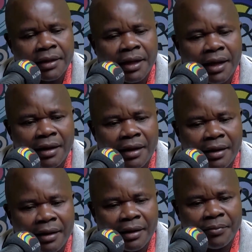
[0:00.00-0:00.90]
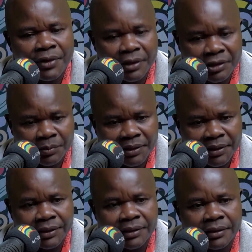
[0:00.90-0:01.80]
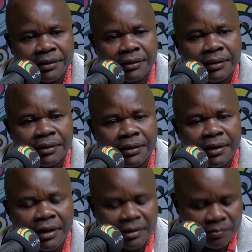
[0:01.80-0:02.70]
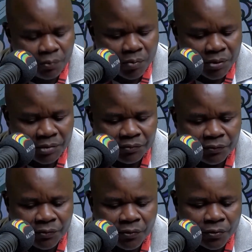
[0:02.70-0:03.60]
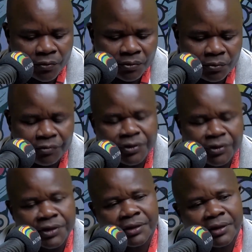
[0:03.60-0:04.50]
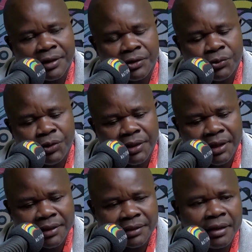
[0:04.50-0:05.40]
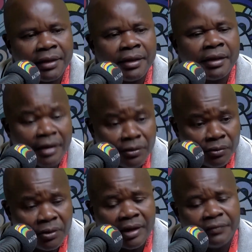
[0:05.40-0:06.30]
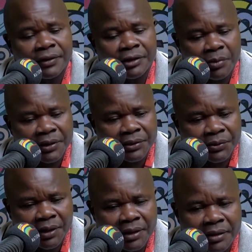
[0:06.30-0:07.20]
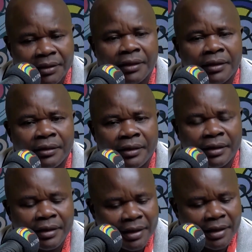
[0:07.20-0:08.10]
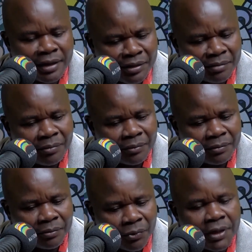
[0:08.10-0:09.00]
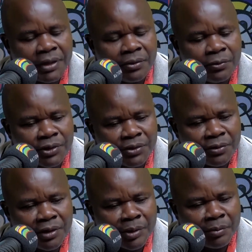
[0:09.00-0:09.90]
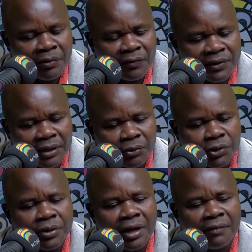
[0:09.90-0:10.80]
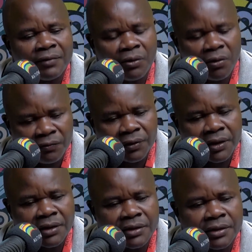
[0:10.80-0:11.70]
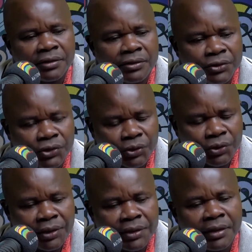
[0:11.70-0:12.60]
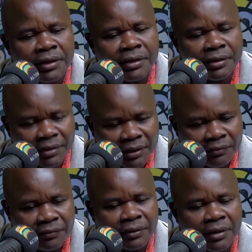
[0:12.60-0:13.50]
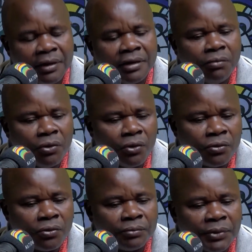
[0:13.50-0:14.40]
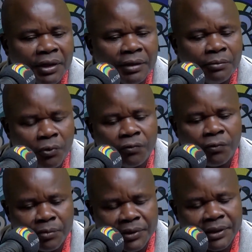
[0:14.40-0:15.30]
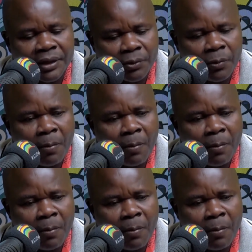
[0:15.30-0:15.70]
And the expectation that probably before we finish the 2 years, then we will have it in place so that anybody who is not a member of a Sacco should have the confidence to join, save, and borrow from a Sacco.